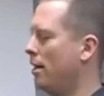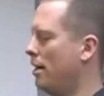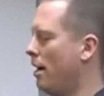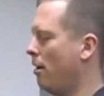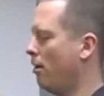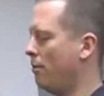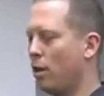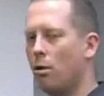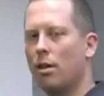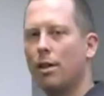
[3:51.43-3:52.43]
Now, if
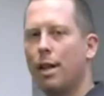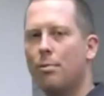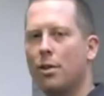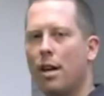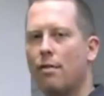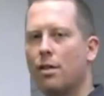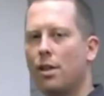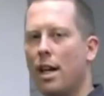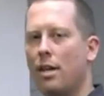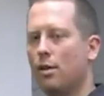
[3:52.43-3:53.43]
you go to the Limbsaver
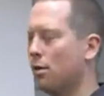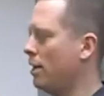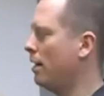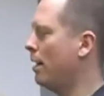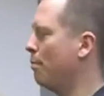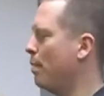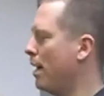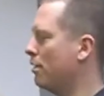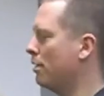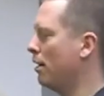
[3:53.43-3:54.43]
site, you'll see that
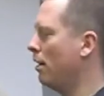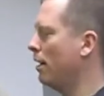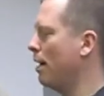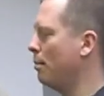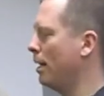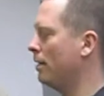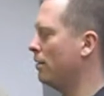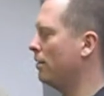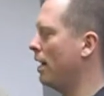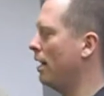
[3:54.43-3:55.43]
basically all that means
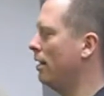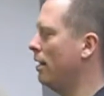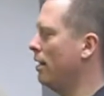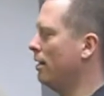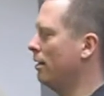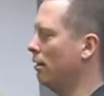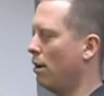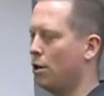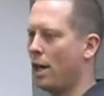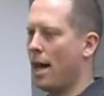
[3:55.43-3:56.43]
is that the
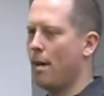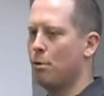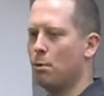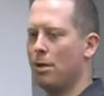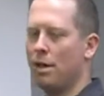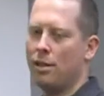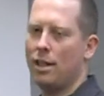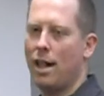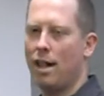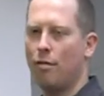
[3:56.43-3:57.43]
large cams were
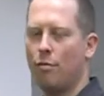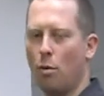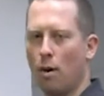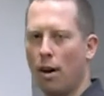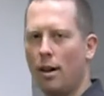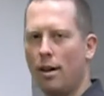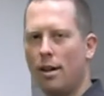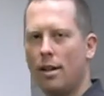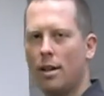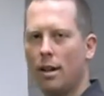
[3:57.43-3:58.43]
designated for
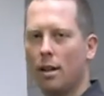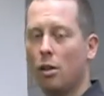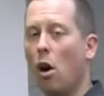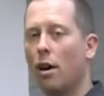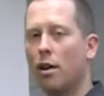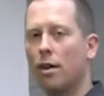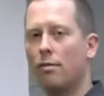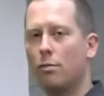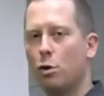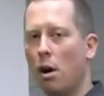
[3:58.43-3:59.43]

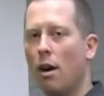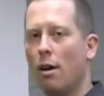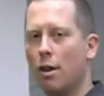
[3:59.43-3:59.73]
longer draw